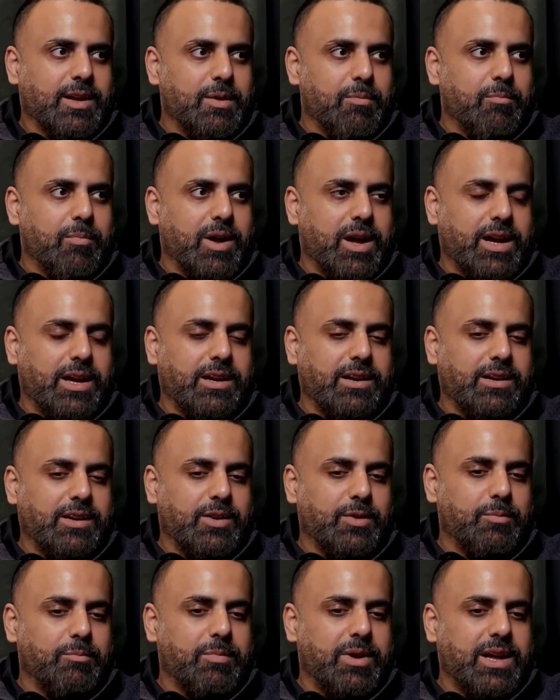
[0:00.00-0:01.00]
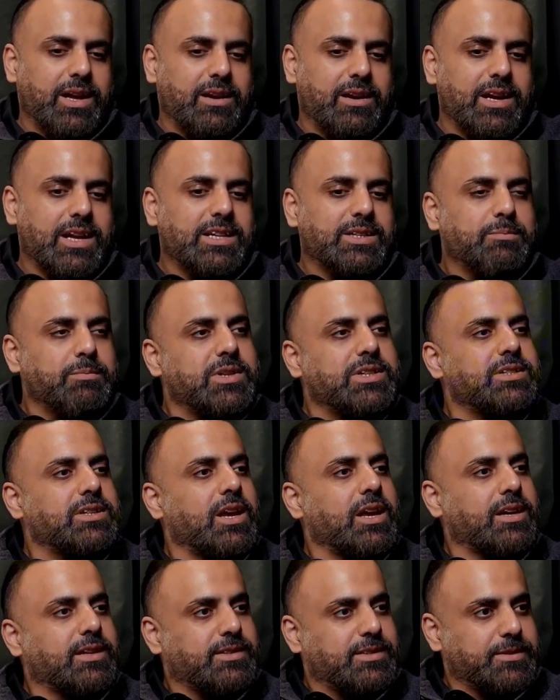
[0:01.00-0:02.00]
combine, you make less
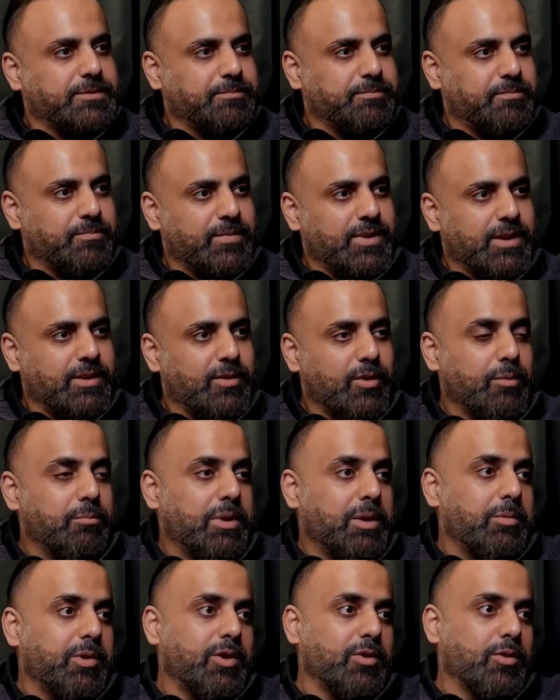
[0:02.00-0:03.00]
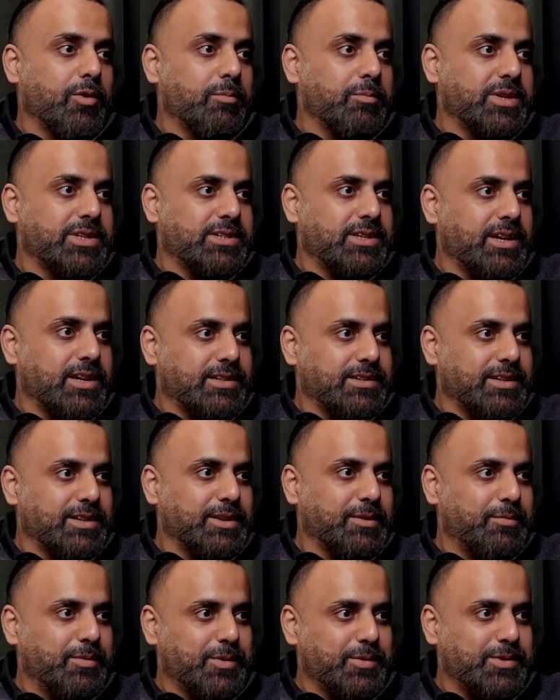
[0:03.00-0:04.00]
mistakes. Or maybe no mistakes
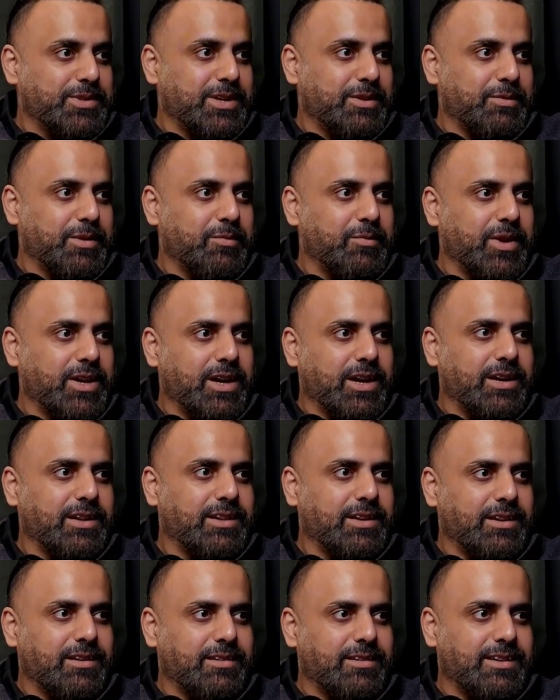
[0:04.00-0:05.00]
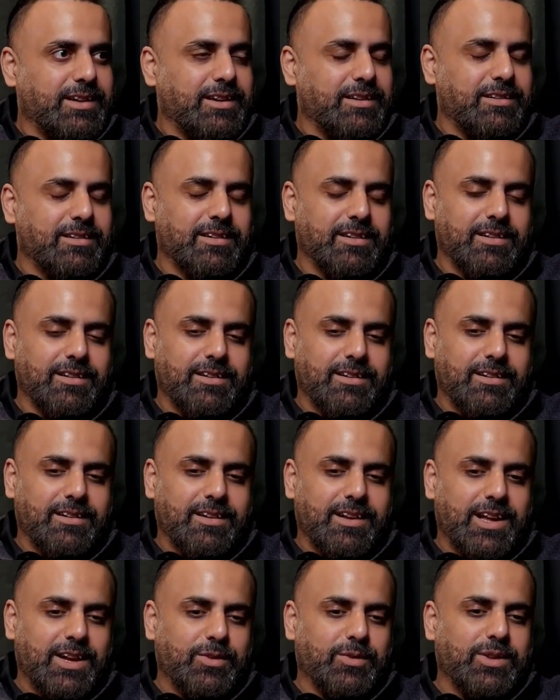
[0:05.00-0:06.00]
in the future. When we get there, then
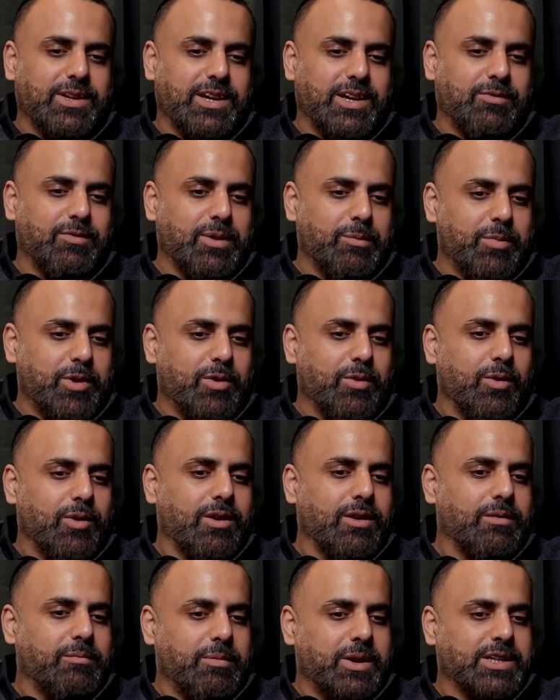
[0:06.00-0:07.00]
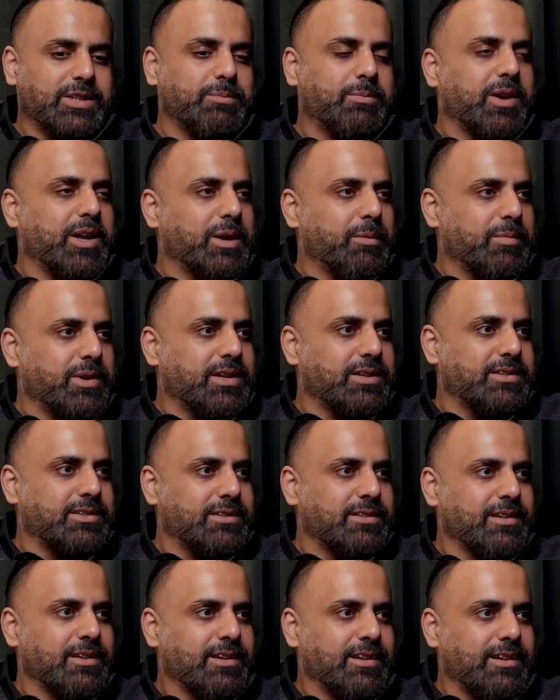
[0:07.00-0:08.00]
I don't think it will be called
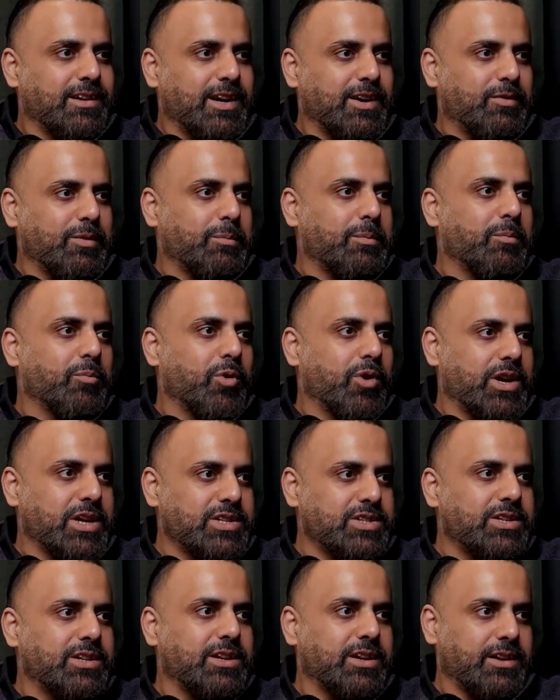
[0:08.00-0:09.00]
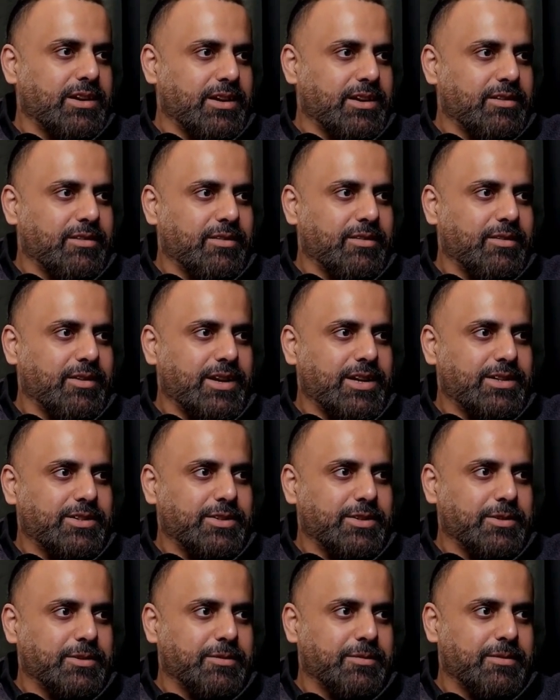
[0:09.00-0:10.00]
experiments. It will be more engineering, right?
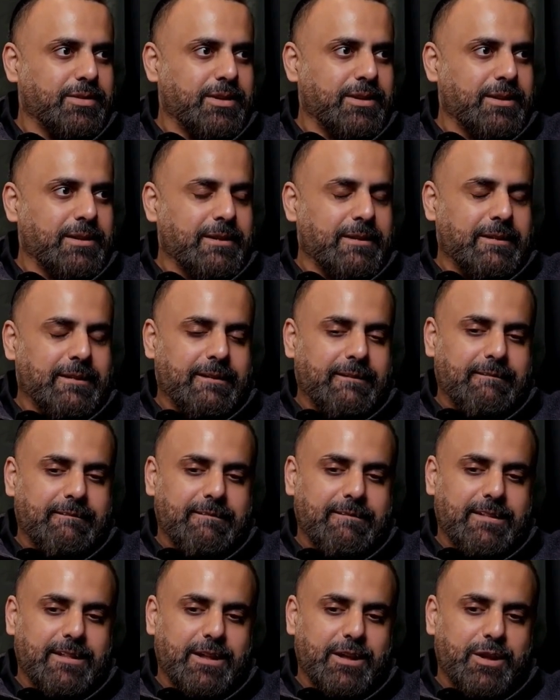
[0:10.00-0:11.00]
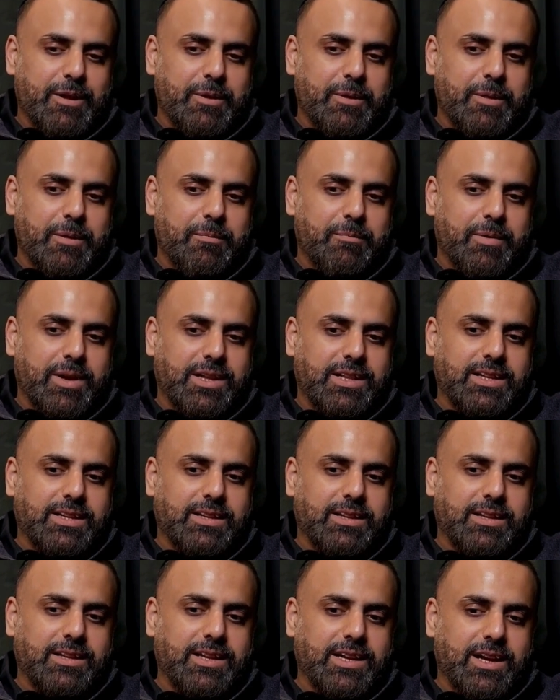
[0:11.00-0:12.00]
So
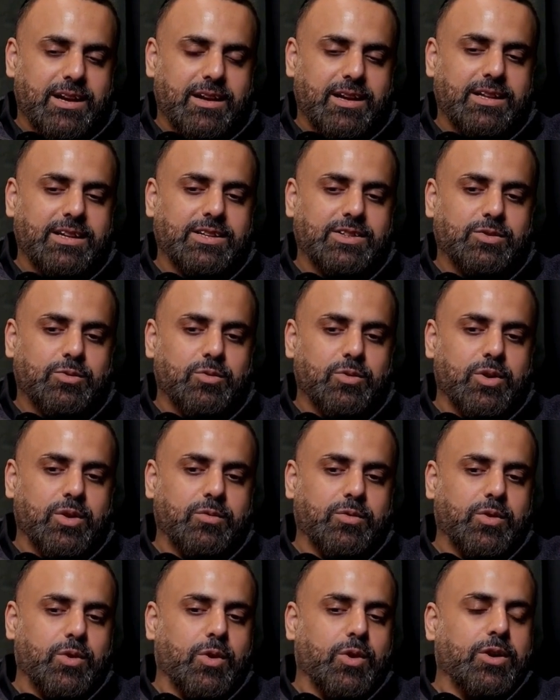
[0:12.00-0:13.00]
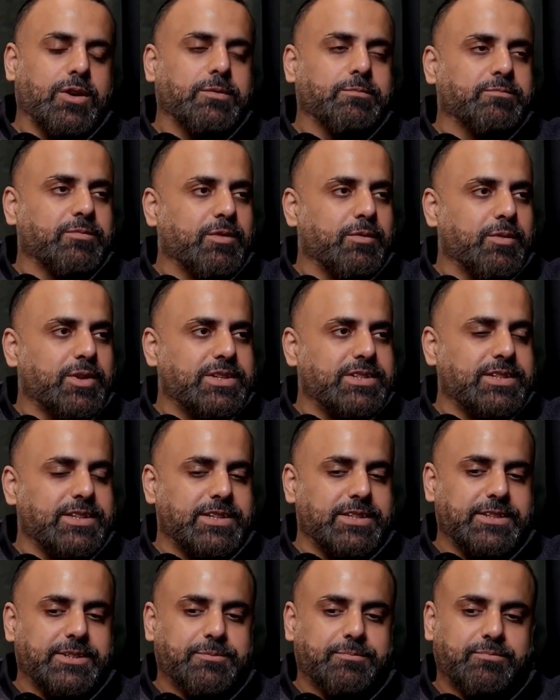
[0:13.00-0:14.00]
there are other school of thought, which
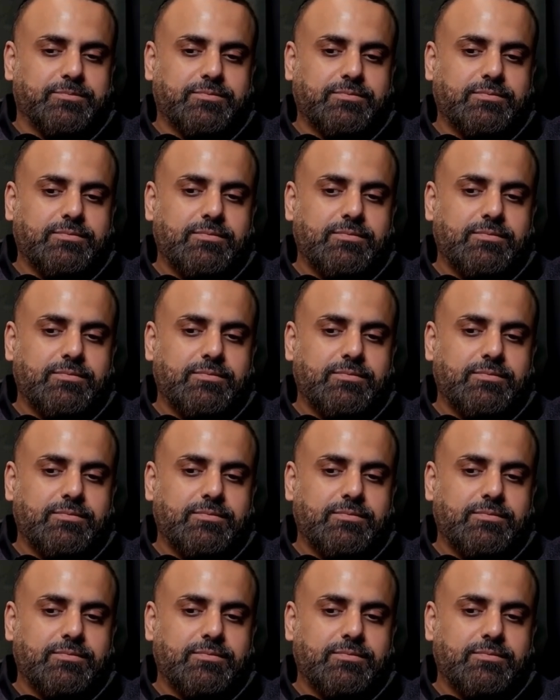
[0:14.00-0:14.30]
is